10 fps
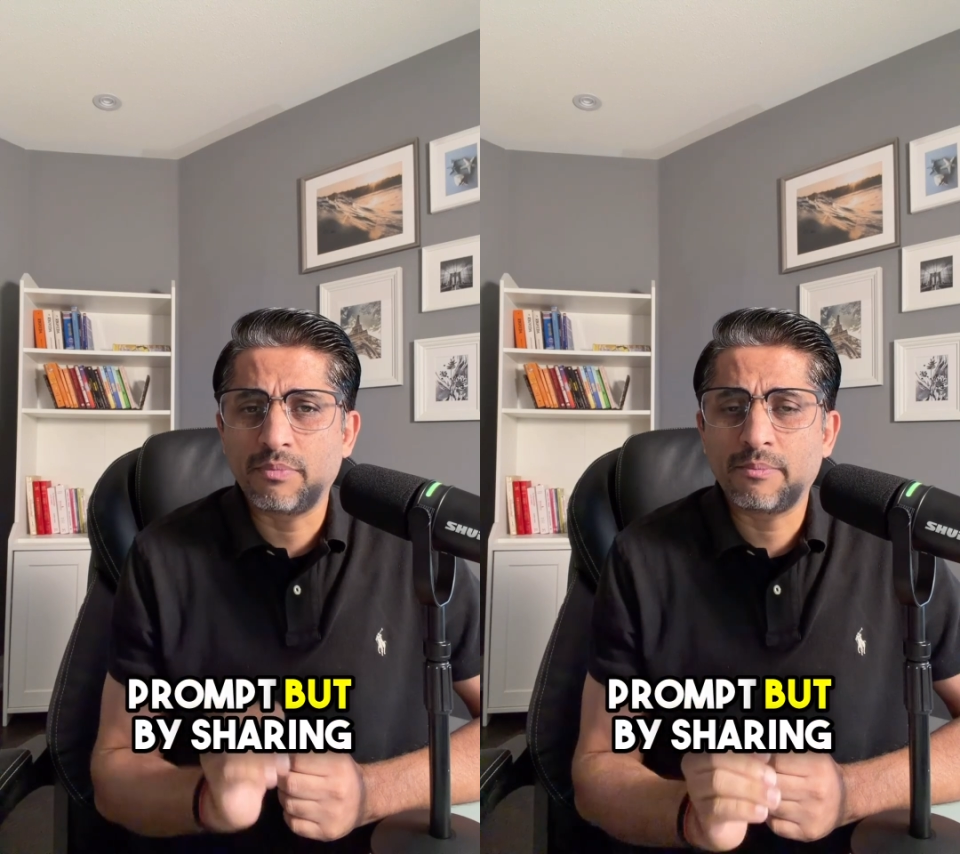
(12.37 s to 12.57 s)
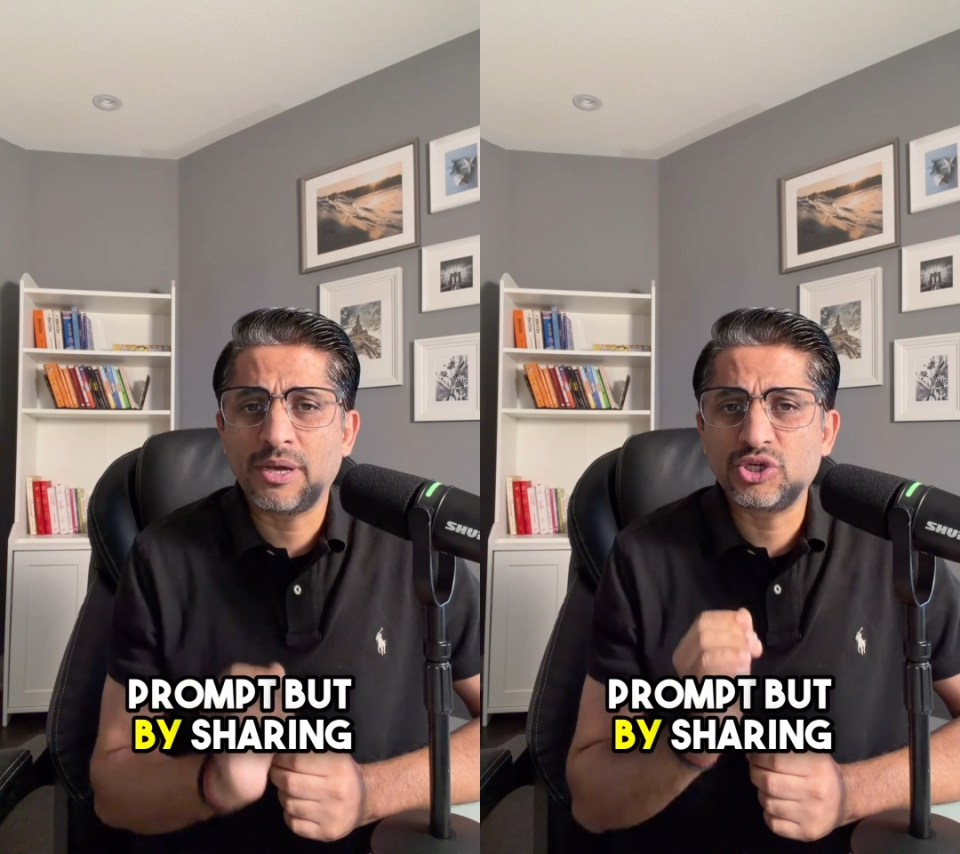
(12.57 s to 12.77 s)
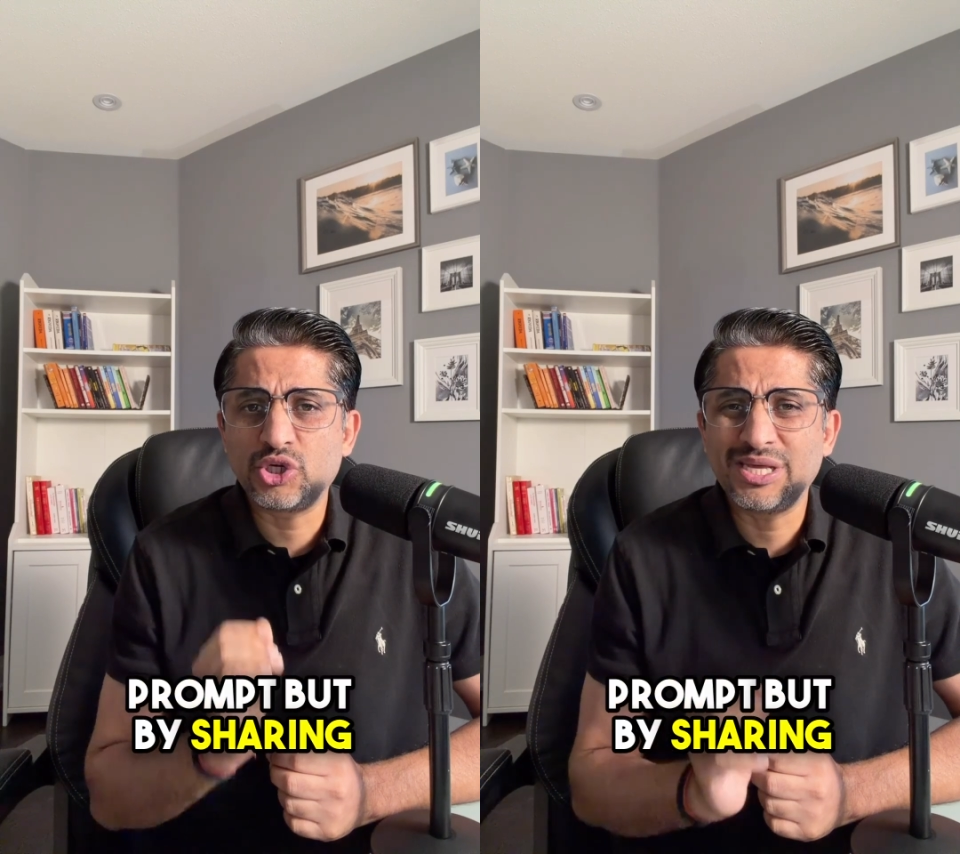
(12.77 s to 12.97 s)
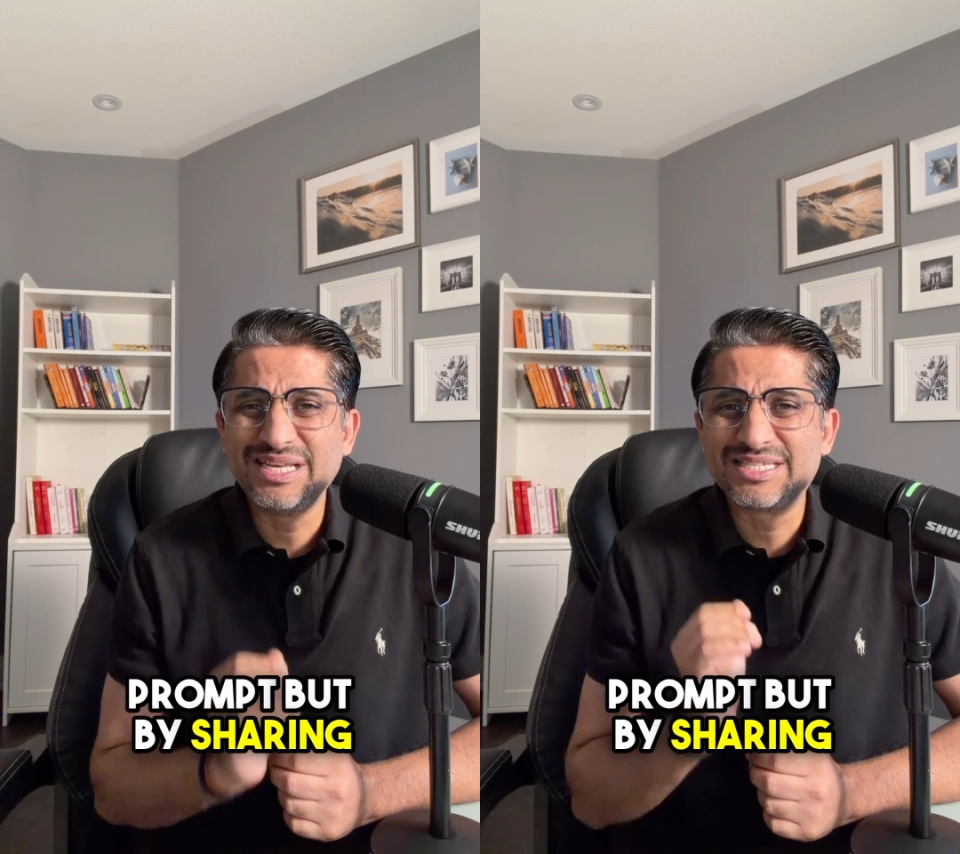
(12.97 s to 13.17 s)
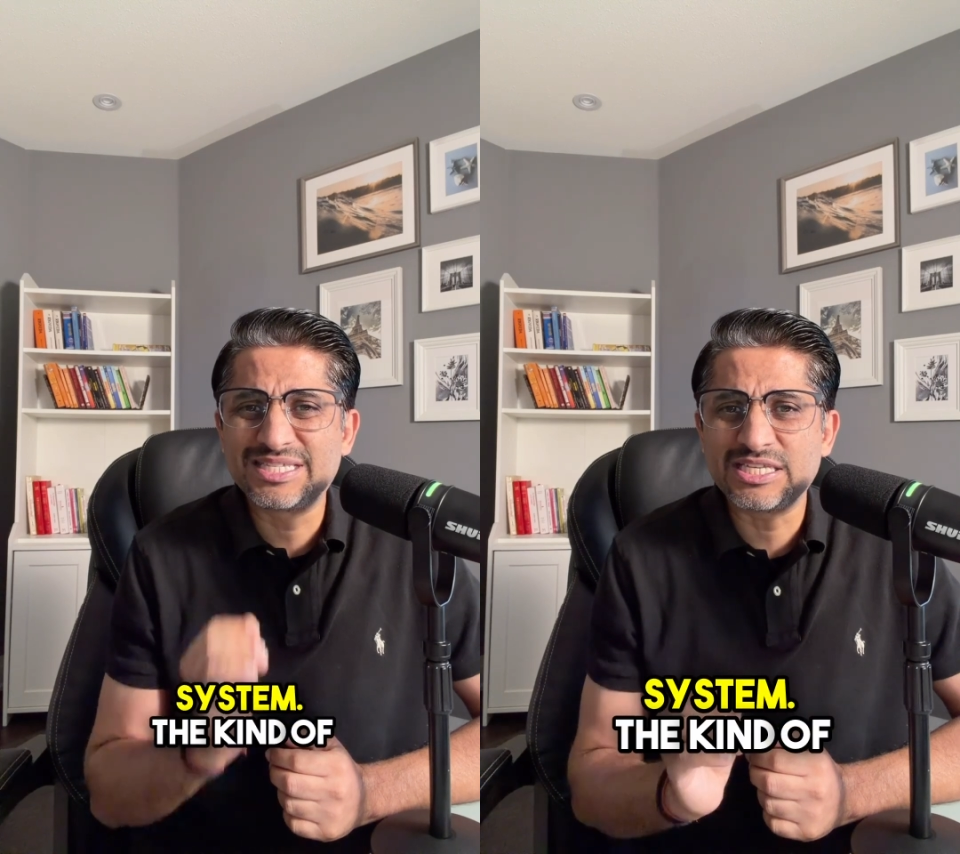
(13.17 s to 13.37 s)
but by
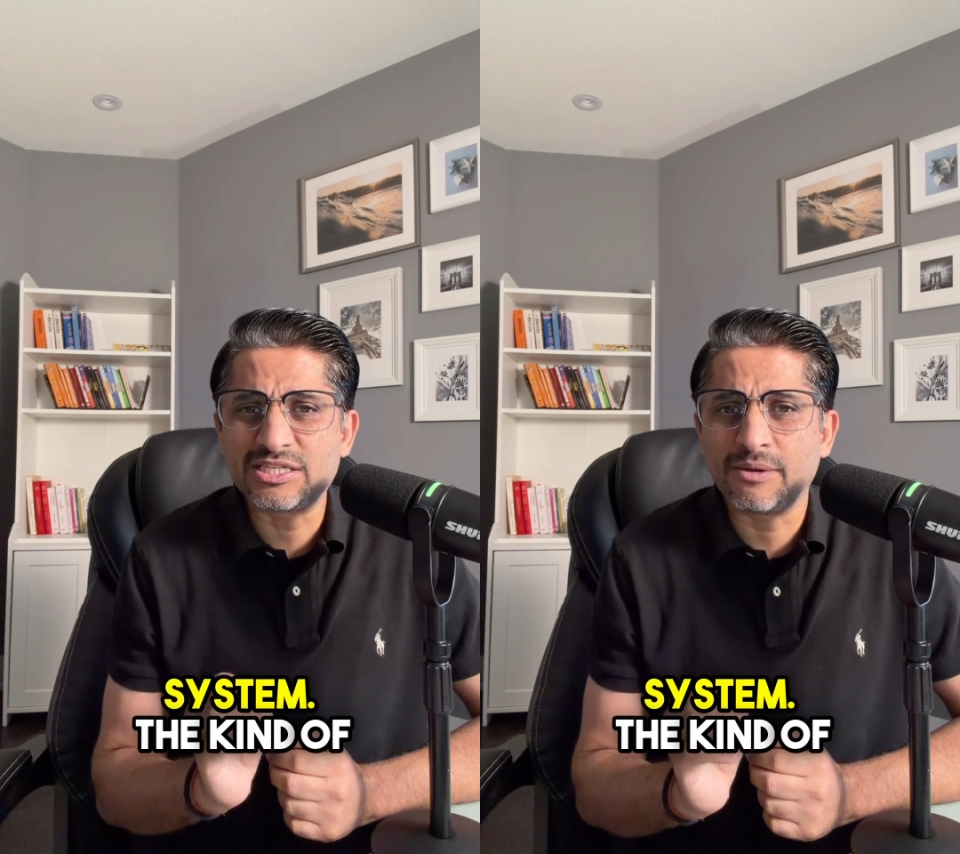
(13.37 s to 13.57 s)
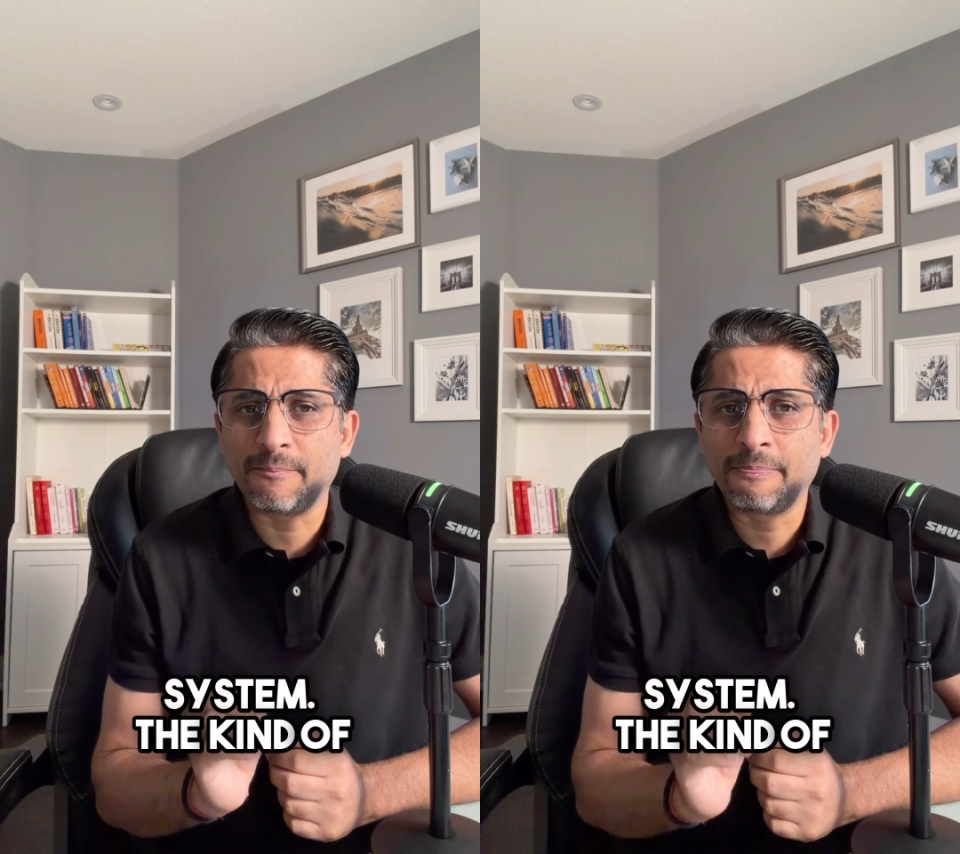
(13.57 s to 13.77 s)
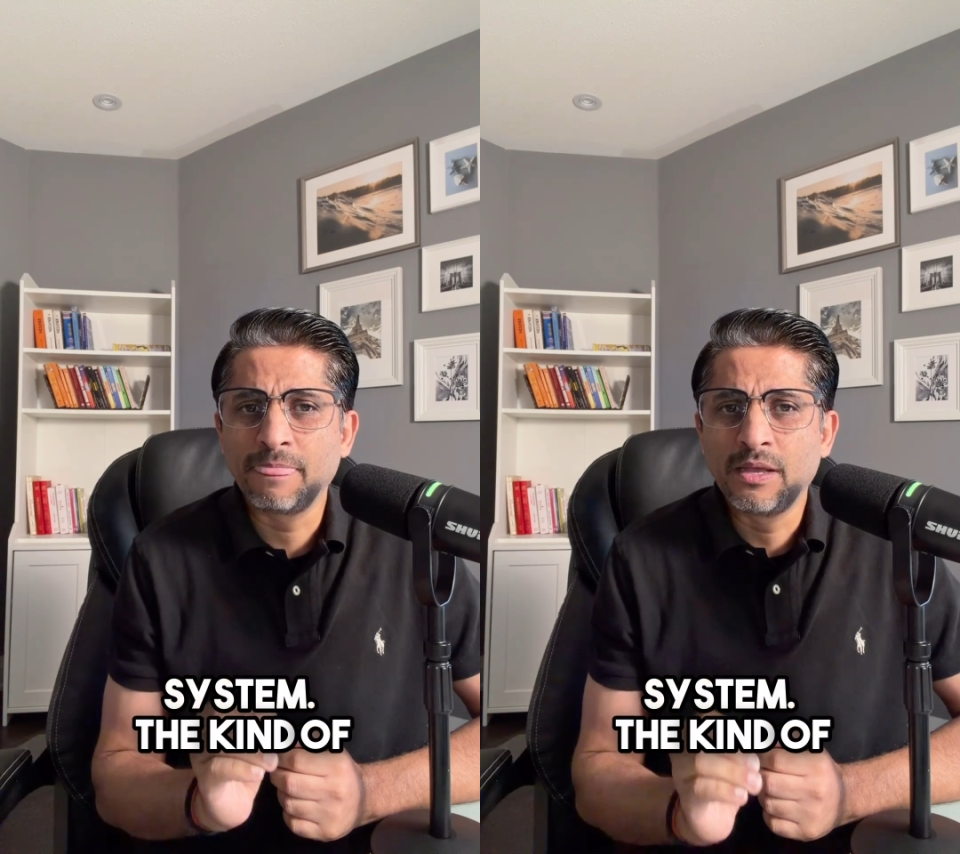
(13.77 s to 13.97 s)
sharing system,